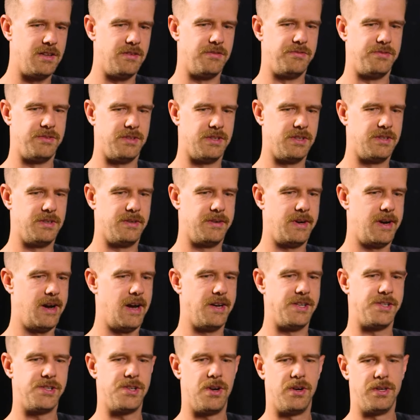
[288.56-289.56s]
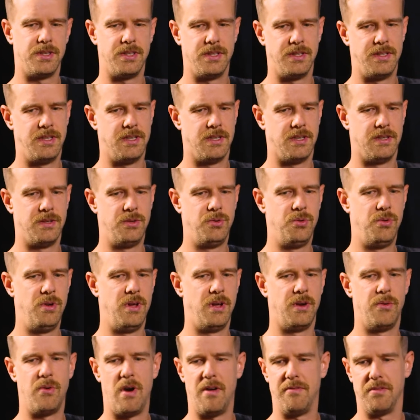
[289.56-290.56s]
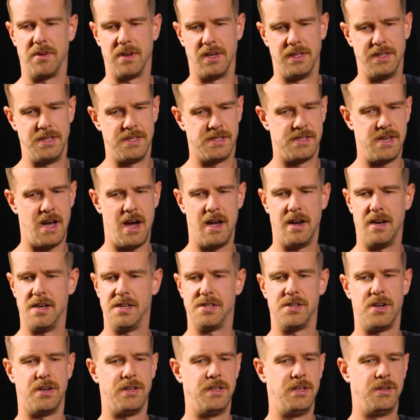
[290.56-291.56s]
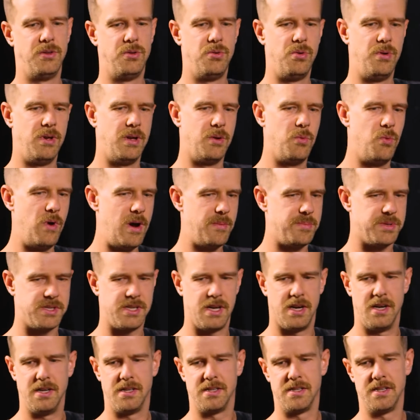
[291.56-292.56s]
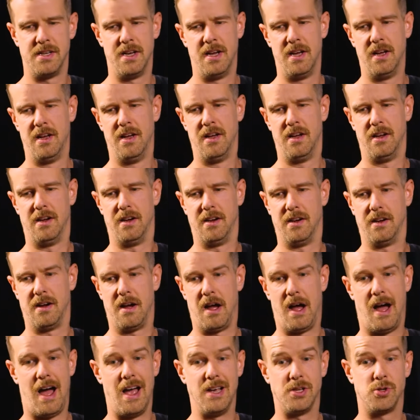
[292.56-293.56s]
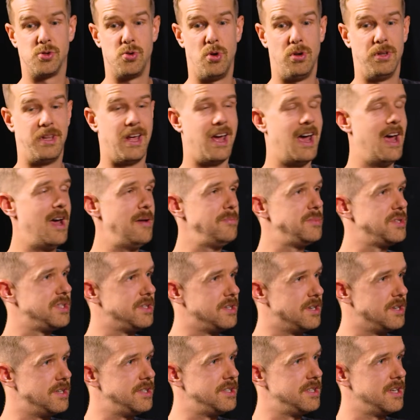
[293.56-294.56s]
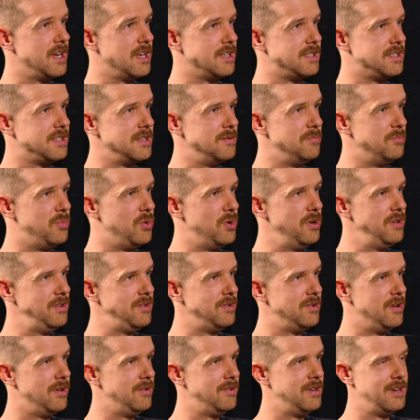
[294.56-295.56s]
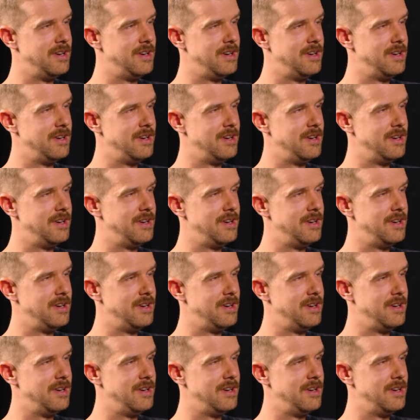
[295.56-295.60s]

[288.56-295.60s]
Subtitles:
of, I started doing graphical design, I started doing websites, I sold hamsters at some point, you know.